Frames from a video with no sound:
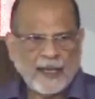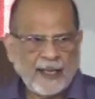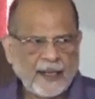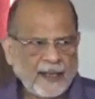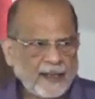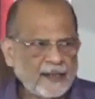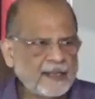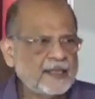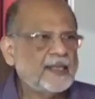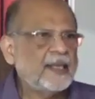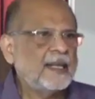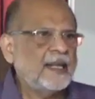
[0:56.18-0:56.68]

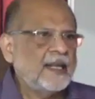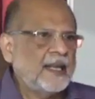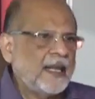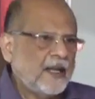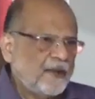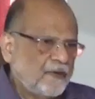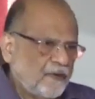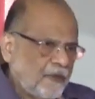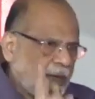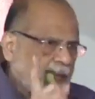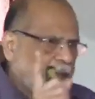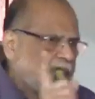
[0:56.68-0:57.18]
beings,
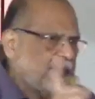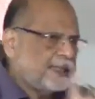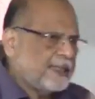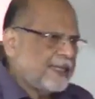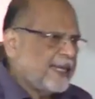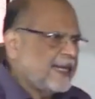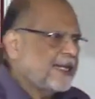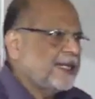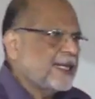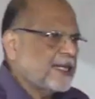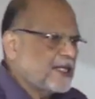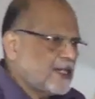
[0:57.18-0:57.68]
if one
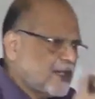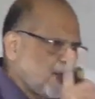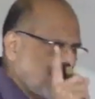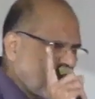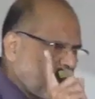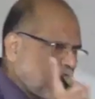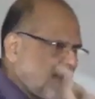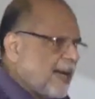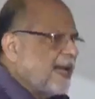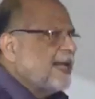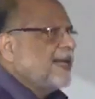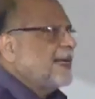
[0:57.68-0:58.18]
tree does
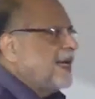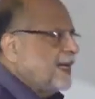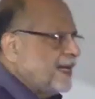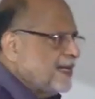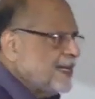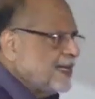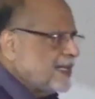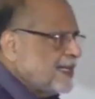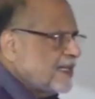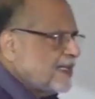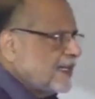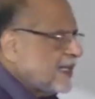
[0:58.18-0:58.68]
not like
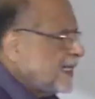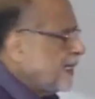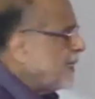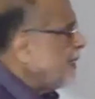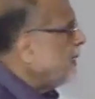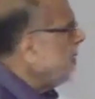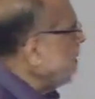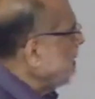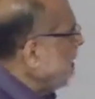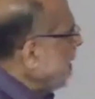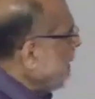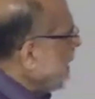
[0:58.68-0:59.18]
another
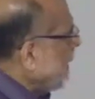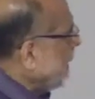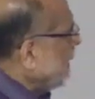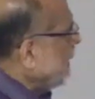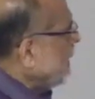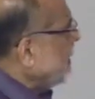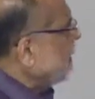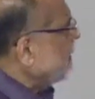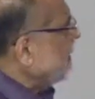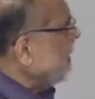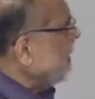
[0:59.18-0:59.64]
tree, it can